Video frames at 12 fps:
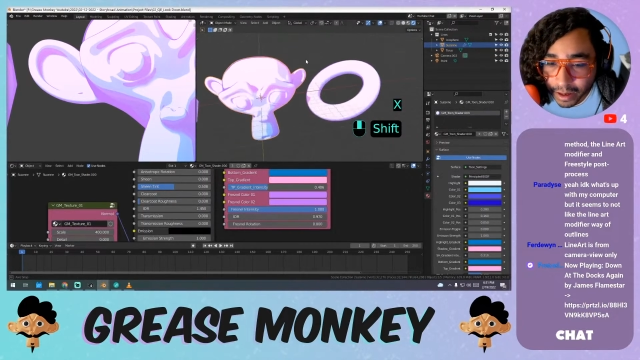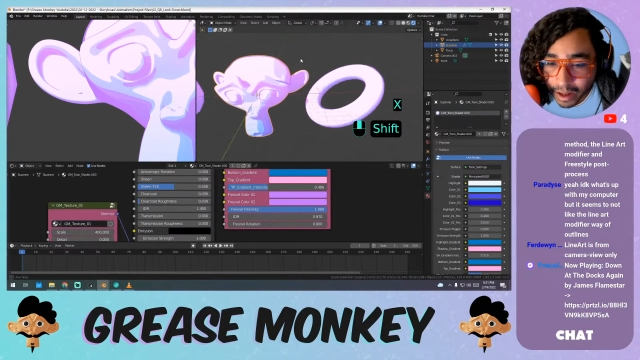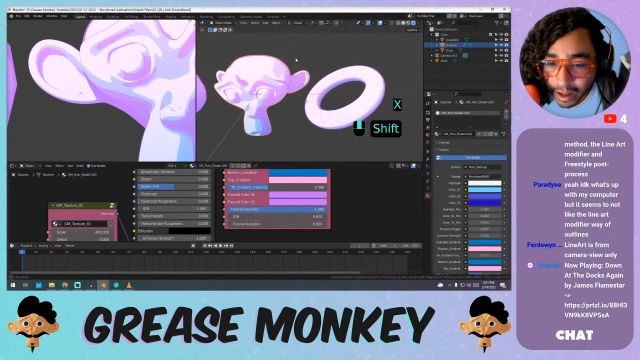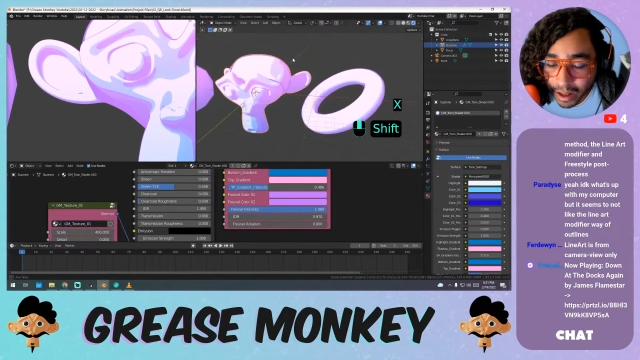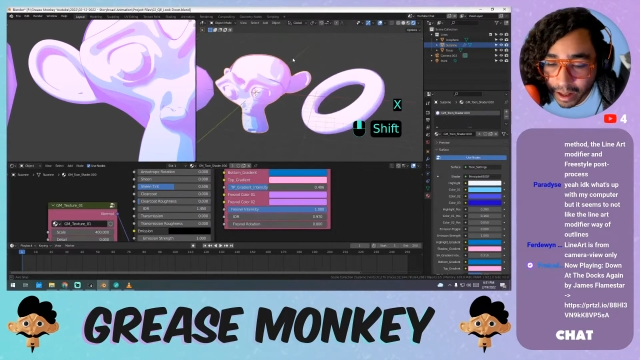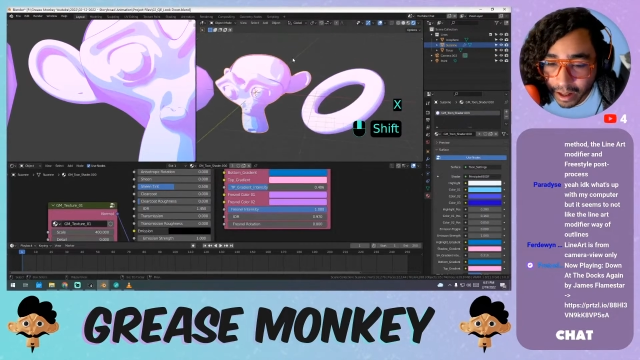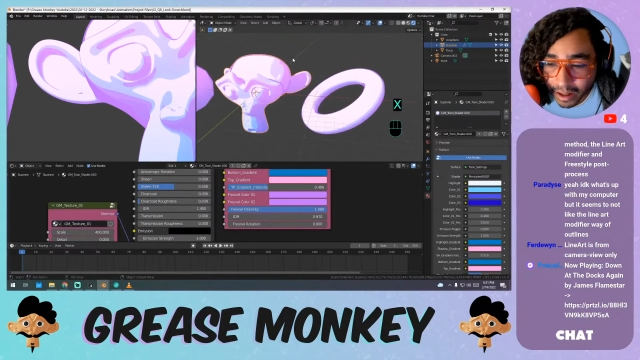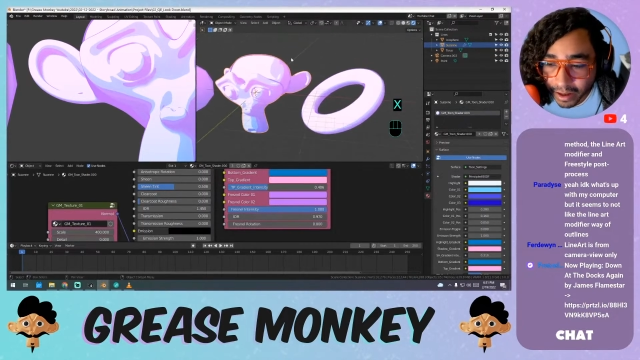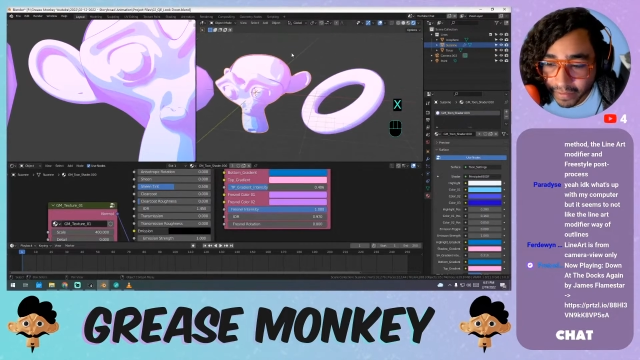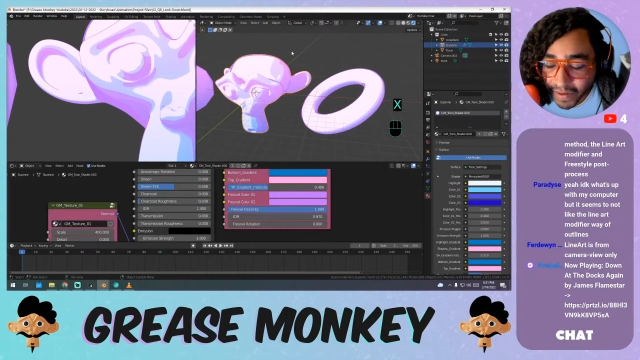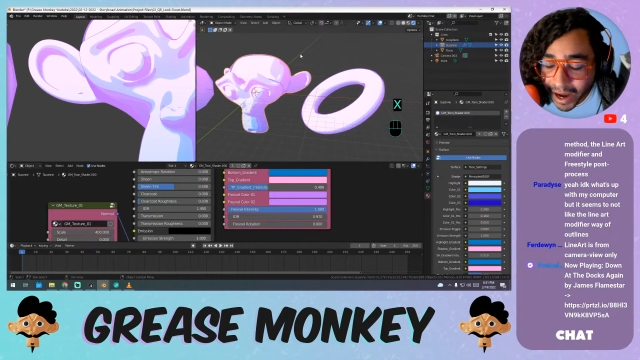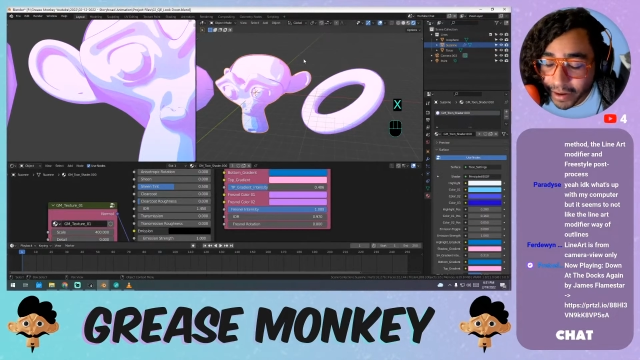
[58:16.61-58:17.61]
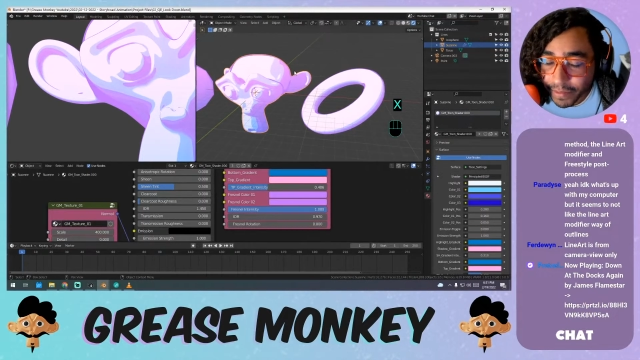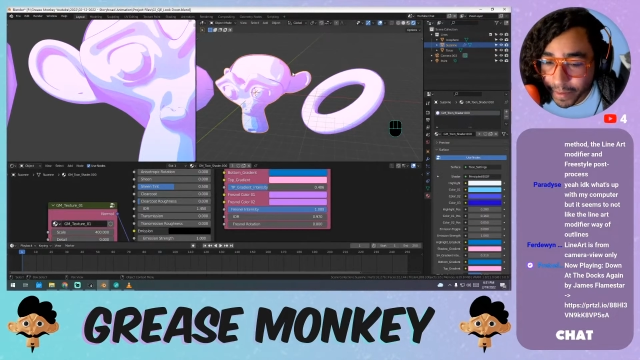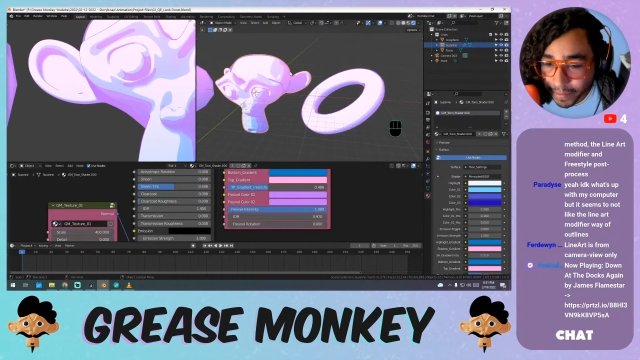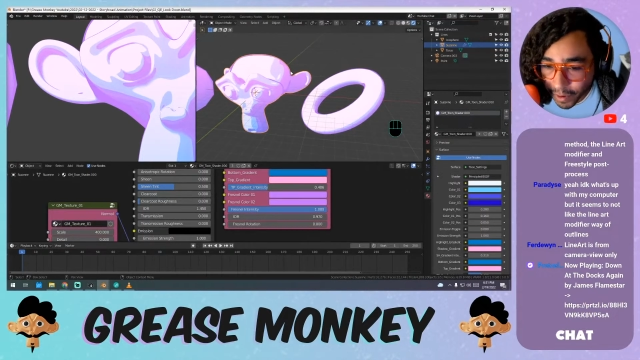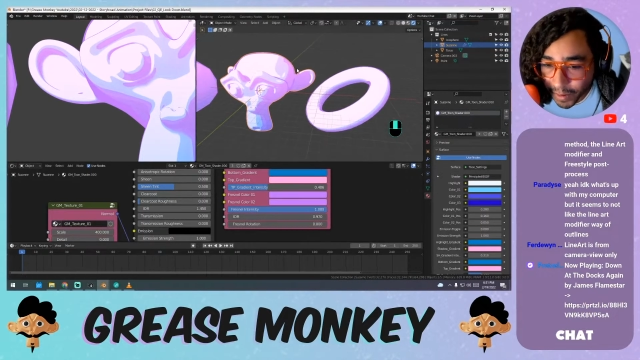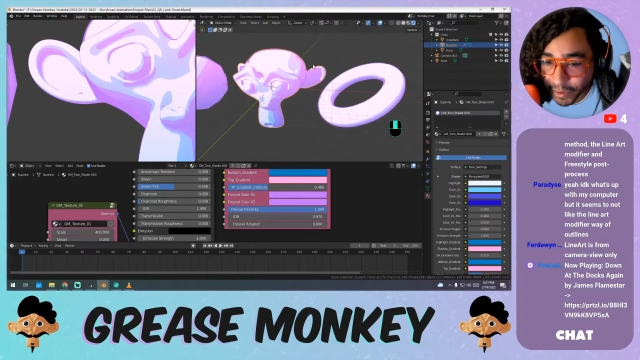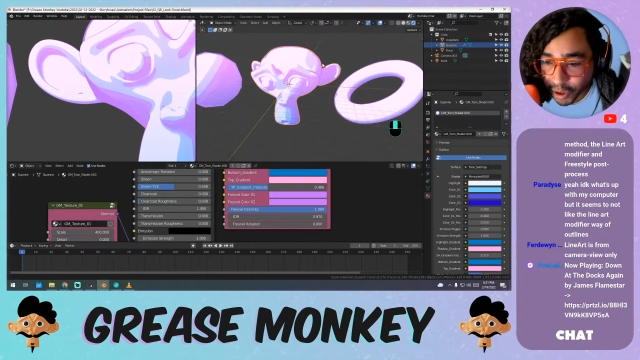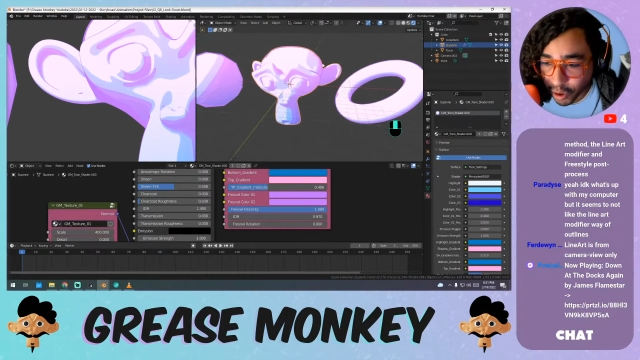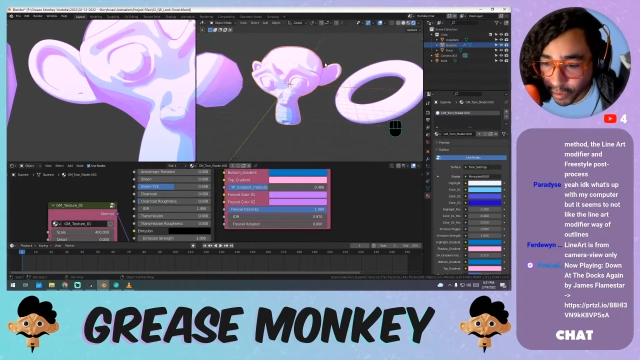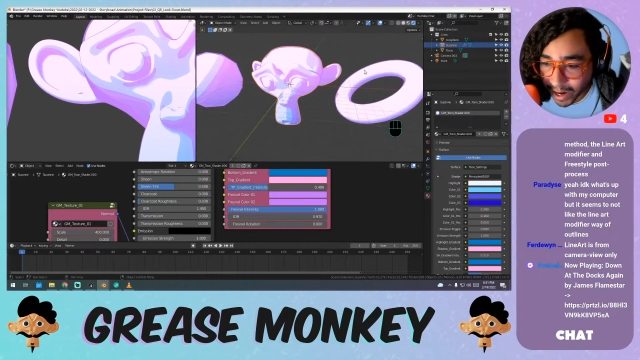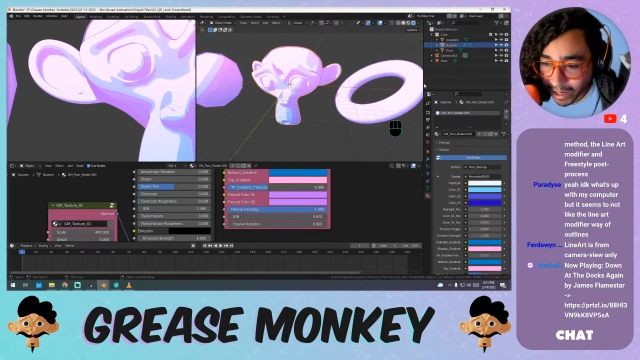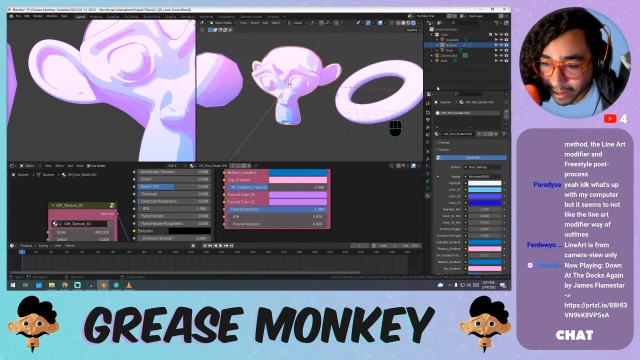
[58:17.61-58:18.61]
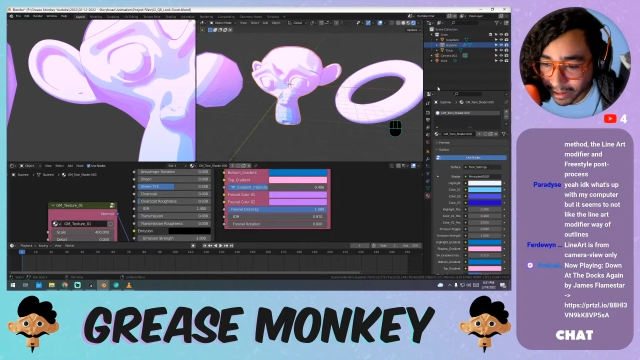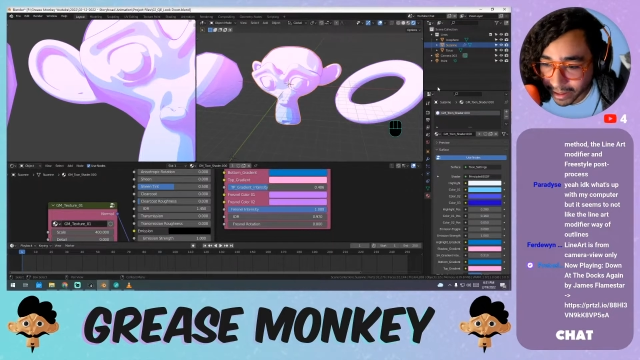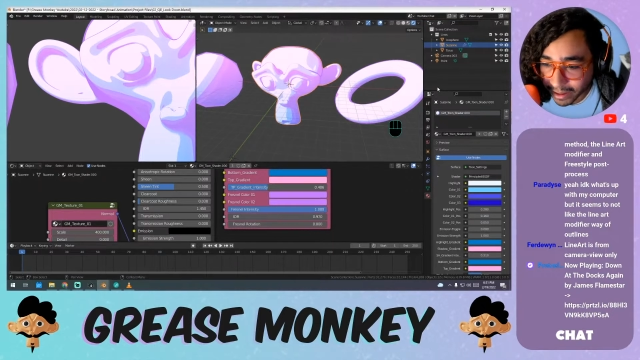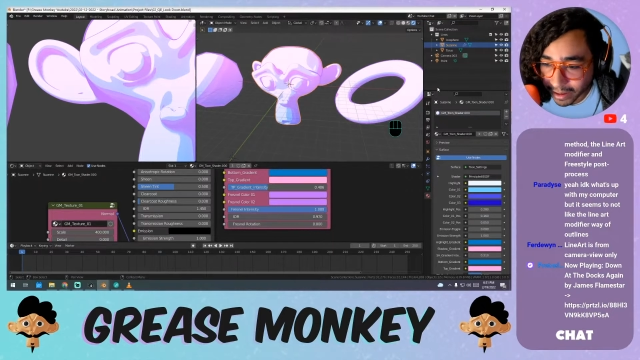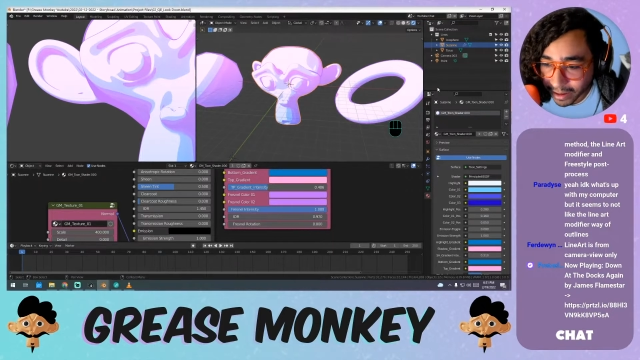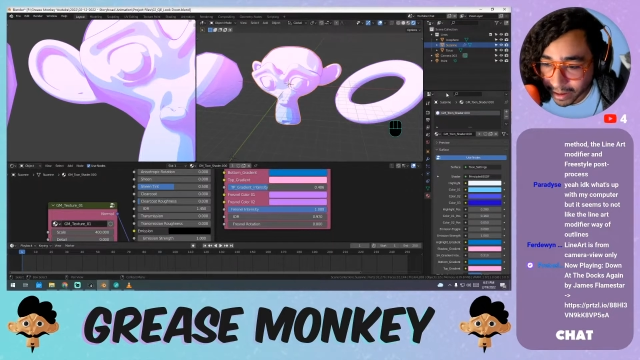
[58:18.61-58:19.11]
If I remember correctly,